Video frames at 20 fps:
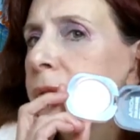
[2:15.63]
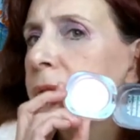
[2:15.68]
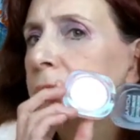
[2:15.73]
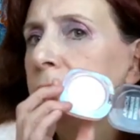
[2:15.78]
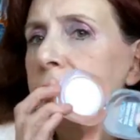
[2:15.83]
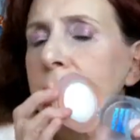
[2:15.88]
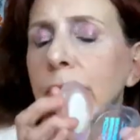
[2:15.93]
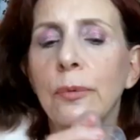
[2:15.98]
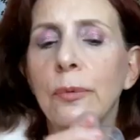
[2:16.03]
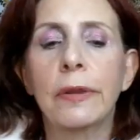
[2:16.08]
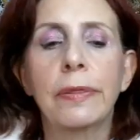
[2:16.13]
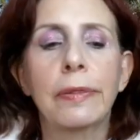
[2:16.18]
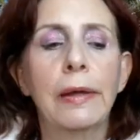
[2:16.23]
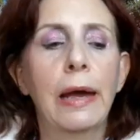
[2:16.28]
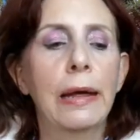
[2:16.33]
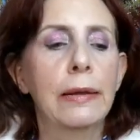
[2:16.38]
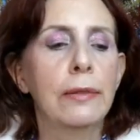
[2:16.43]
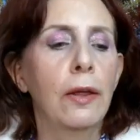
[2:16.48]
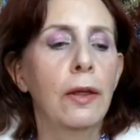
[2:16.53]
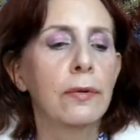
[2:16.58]
That's what
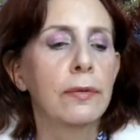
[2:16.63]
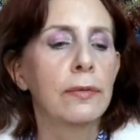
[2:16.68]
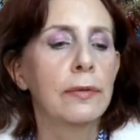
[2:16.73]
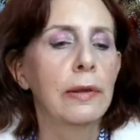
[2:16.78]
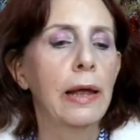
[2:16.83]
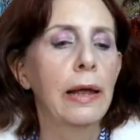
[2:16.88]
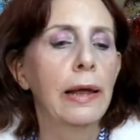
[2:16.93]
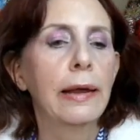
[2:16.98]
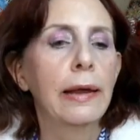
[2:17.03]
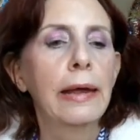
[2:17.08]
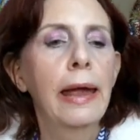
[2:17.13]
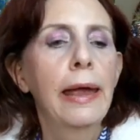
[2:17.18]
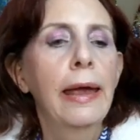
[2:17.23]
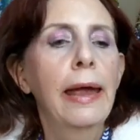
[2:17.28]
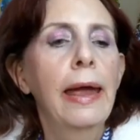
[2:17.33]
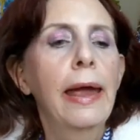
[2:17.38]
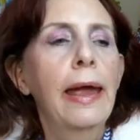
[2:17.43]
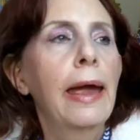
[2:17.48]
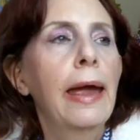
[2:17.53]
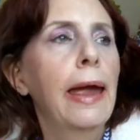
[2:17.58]
that looks like.
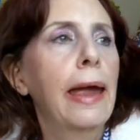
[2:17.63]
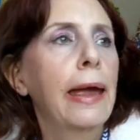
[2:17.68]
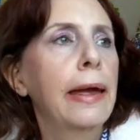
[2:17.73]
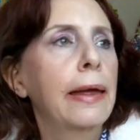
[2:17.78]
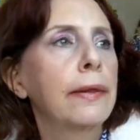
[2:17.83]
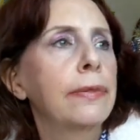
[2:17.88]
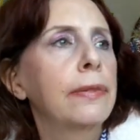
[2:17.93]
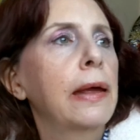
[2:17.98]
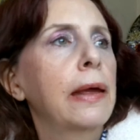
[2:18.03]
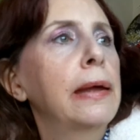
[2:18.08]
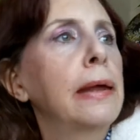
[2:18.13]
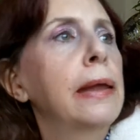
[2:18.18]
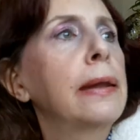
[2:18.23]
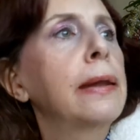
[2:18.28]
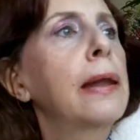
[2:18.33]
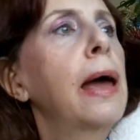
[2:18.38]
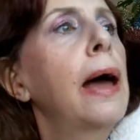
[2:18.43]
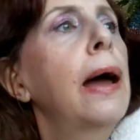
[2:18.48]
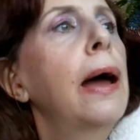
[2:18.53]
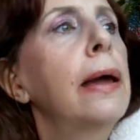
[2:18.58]
And then